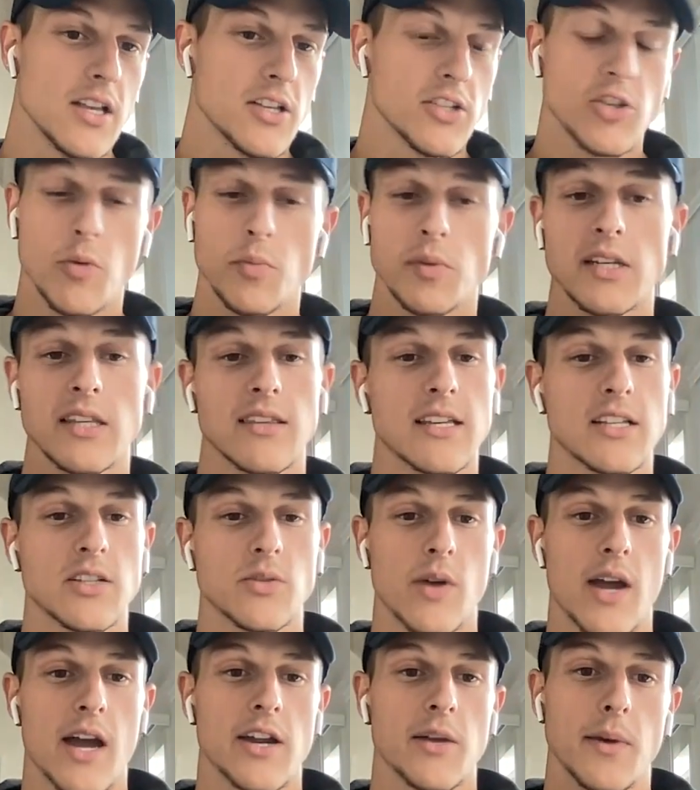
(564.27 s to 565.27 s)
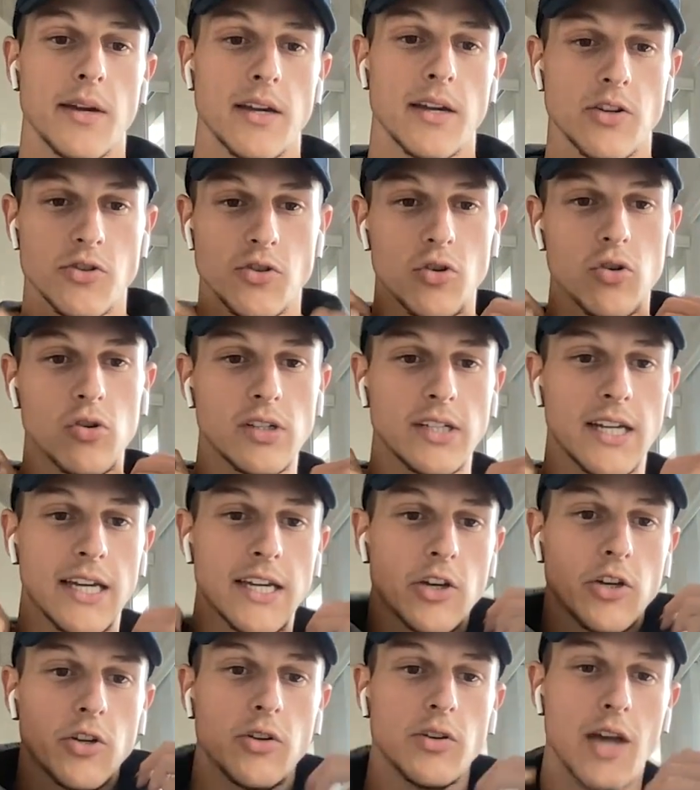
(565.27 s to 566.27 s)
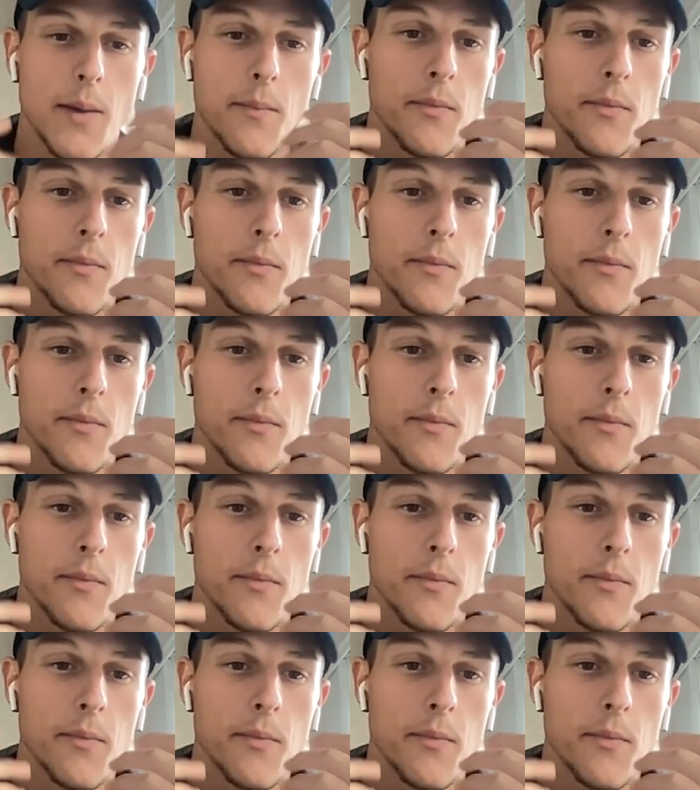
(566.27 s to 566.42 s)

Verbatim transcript: So many things were out of my control, and I couldn't.